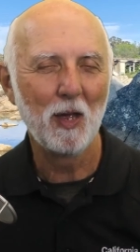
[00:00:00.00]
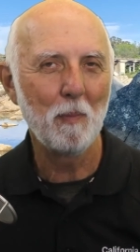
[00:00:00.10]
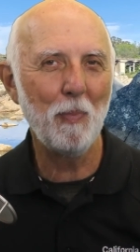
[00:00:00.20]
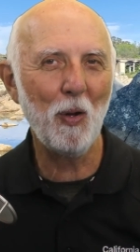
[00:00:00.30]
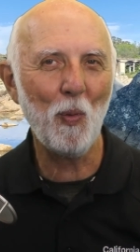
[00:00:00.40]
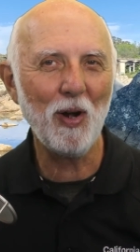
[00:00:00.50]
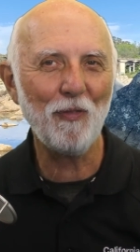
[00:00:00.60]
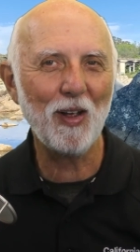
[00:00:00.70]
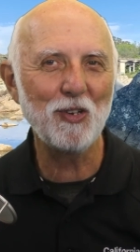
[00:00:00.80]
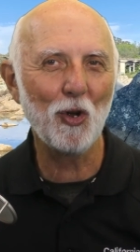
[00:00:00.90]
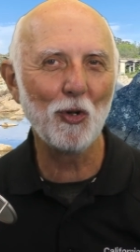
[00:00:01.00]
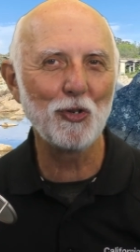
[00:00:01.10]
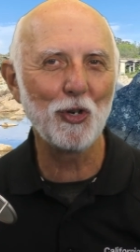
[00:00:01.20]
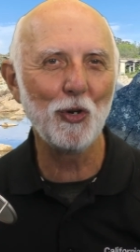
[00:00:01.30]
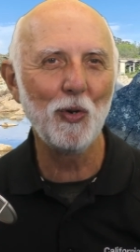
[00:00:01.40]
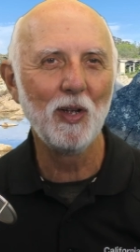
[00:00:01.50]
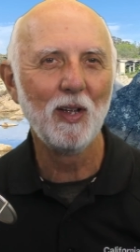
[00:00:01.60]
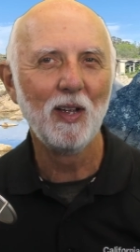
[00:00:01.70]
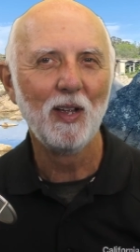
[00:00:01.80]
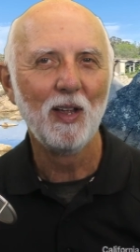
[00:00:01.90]
But what if I told you
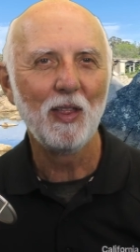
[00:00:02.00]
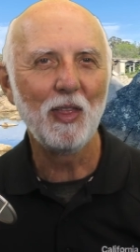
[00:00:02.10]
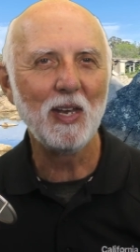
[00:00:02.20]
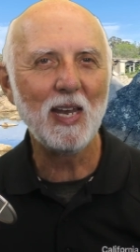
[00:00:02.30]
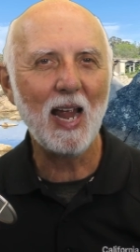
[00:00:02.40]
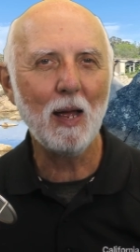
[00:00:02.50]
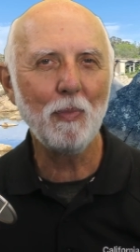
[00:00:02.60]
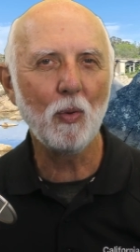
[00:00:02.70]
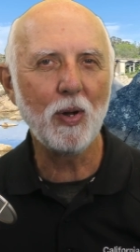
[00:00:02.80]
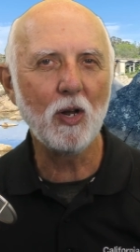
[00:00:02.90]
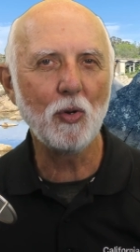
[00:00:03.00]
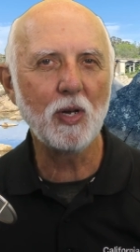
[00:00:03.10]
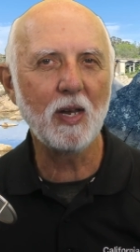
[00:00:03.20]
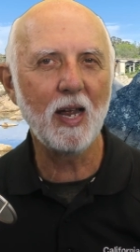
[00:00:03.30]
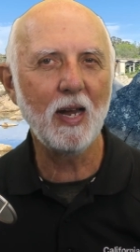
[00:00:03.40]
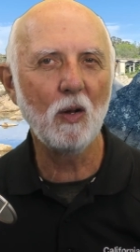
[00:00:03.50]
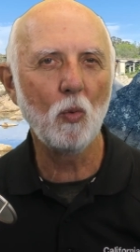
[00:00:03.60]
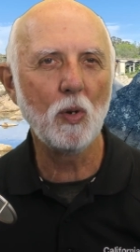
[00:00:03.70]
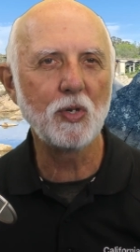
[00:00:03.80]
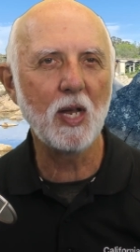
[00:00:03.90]
the dam that we know today
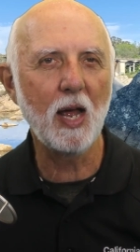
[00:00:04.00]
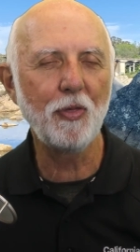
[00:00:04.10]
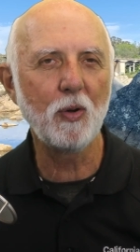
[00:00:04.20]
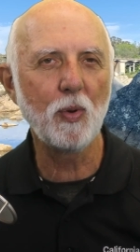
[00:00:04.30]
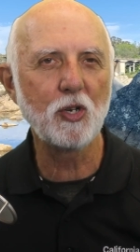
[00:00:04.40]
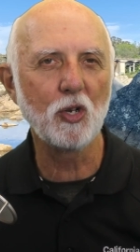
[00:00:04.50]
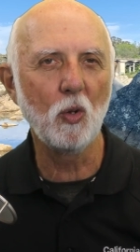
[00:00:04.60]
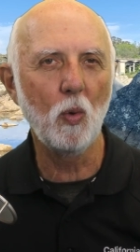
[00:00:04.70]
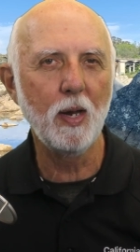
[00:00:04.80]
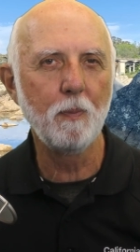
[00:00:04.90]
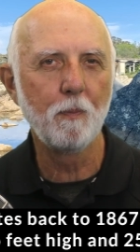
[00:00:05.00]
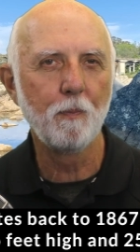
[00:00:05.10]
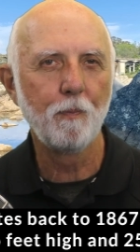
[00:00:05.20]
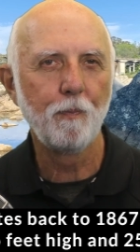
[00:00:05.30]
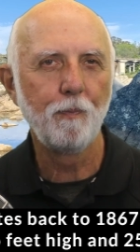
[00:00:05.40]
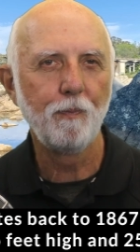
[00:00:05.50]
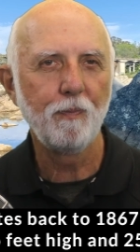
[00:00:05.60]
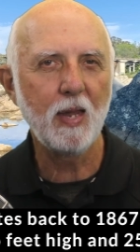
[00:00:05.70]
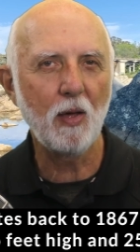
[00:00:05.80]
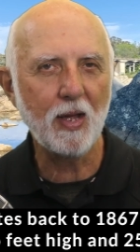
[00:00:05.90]
was not the original one?
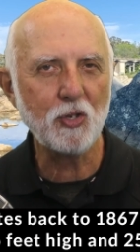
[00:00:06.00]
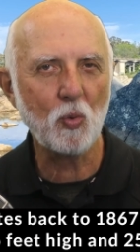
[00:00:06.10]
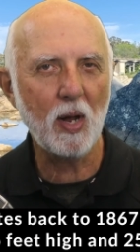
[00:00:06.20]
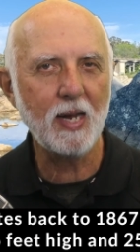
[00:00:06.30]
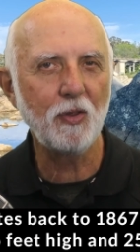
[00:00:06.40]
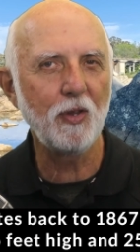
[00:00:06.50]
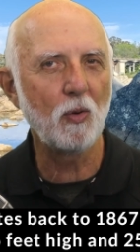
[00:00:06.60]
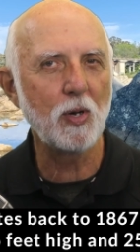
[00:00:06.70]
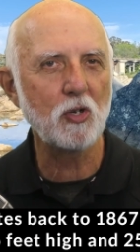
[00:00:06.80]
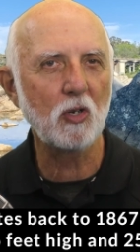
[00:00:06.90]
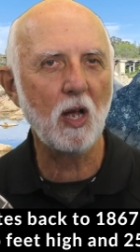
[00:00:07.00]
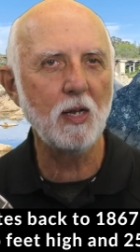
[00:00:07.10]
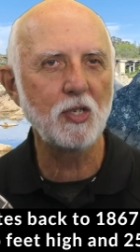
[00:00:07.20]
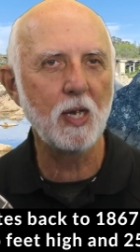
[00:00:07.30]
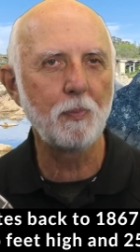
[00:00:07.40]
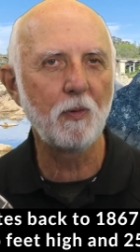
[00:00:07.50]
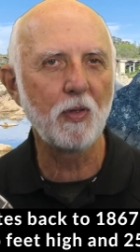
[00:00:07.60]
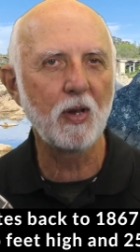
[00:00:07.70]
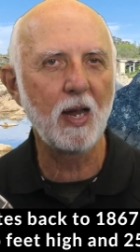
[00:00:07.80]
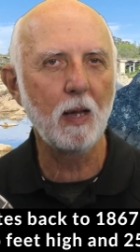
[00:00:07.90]
Now that's right, the original concept for
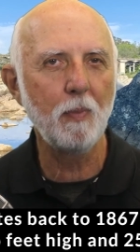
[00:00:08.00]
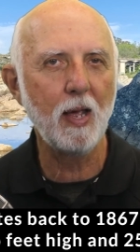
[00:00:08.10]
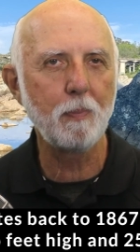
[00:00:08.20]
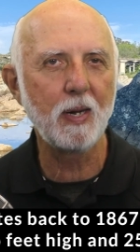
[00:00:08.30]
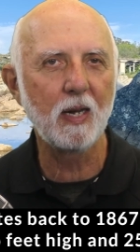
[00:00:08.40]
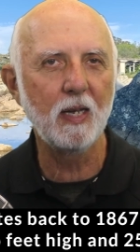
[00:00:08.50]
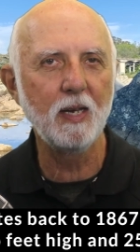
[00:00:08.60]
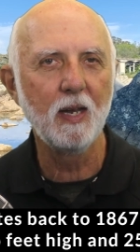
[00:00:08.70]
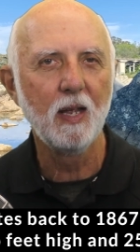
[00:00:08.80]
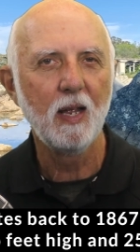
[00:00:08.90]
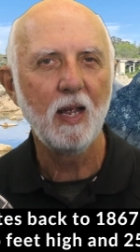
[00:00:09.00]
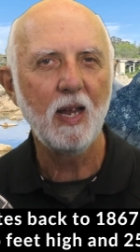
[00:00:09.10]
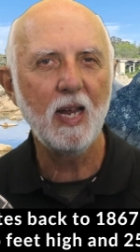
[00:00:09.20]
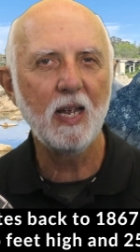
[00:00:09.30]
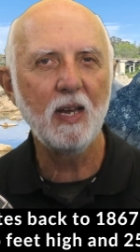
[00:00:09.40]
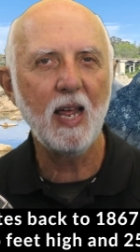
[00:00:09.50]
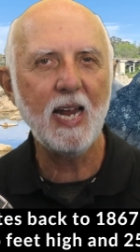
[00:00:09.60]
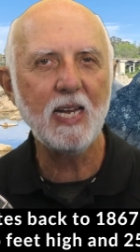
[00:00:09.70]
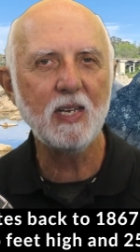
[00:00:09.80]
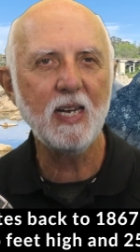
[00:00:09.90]
the dam had begun in
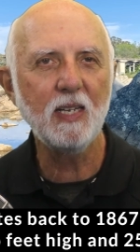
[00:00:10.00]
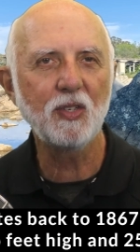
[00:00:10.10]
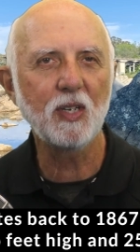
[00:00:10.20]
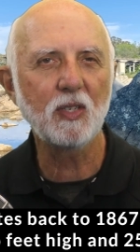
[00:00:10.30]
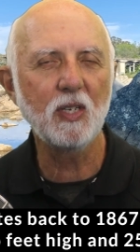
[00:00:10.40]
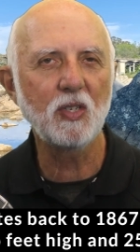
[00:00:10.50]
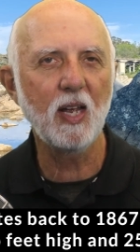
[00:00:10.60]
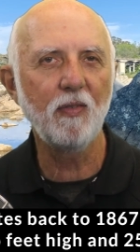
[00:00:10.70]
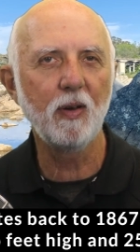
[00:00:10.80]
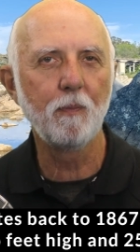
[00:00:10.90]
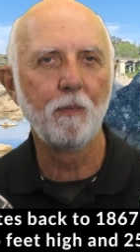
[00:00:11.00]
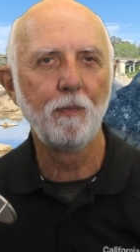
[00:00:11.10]
eighteen sixty-seven.